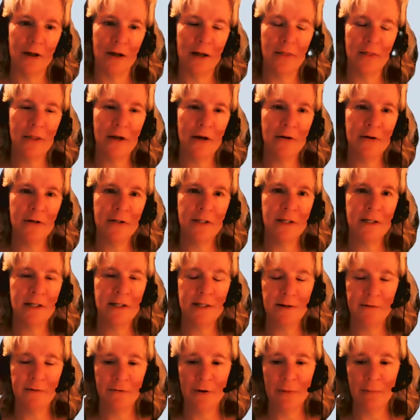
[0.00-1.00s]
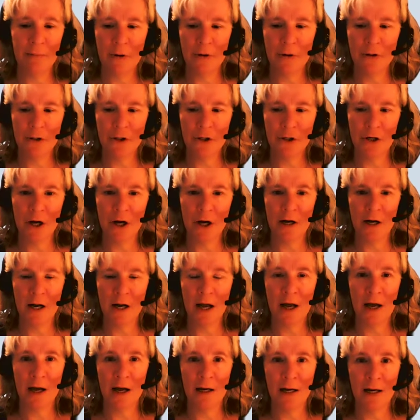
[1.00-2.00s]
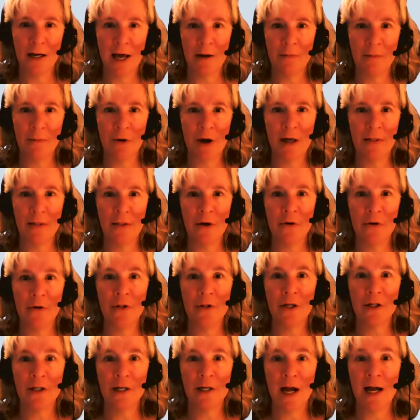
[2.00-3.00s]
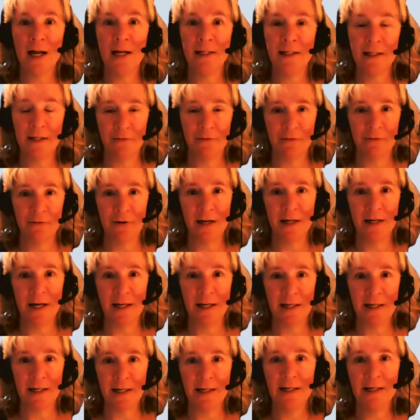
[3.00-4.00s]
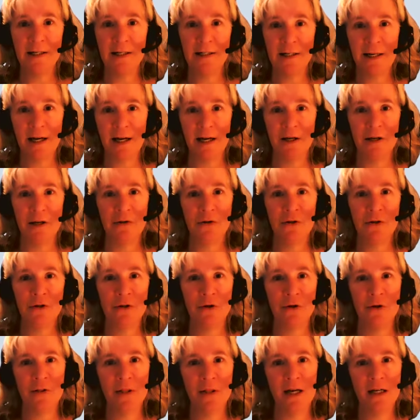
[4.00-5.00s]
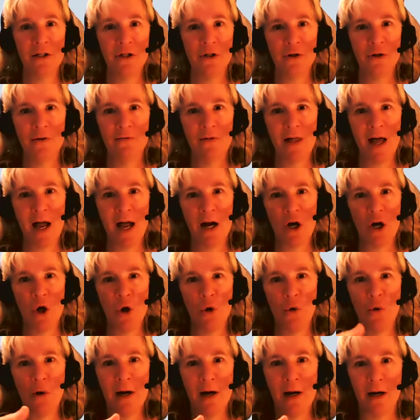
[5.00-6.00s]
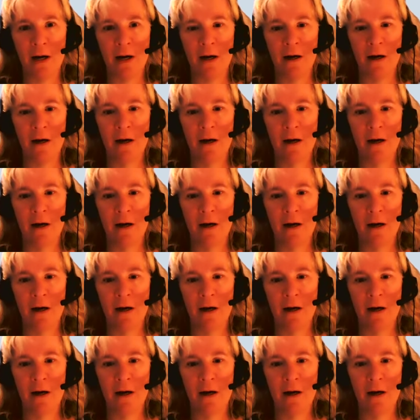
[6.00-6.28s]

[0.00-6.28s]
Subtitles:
There is a different motion on a catamaran, though, that I did find I needed to get used to, and that's sort of that quick,